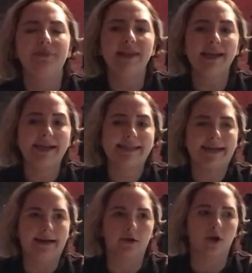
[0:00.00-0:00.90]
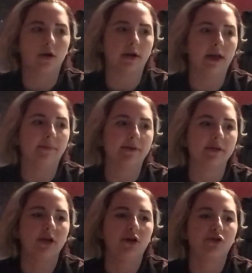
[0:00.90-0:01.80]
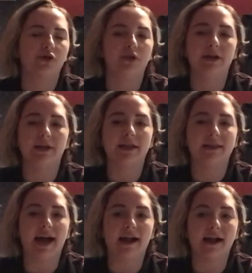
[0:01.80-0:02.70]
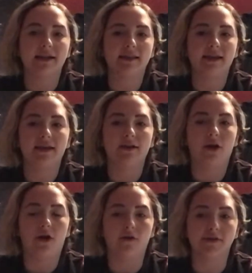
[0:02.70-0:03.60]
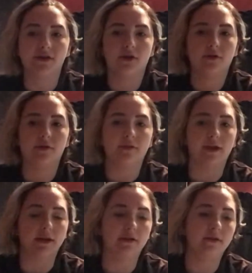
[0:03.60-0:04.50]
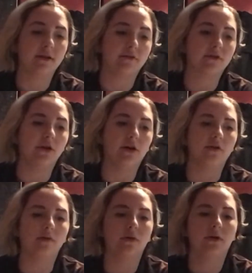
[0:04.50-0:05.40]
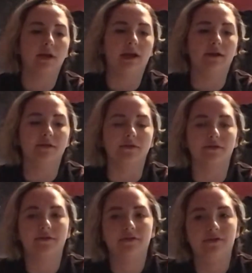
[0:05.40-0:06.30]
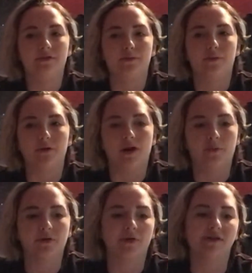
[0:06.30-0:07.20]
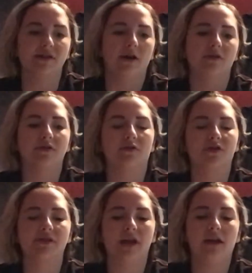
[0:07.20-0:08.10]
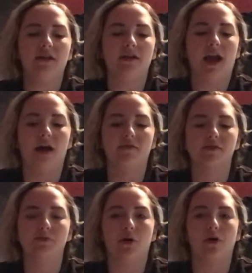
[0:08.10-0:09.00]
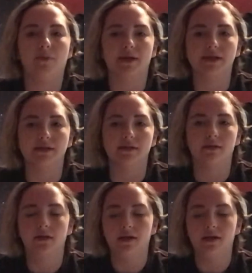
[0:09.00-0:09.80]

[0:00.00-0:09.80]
because I had a car on campus. So like that kind of thing. Also, like you never know and you want to help your friends out. So just kind of like have a small medicine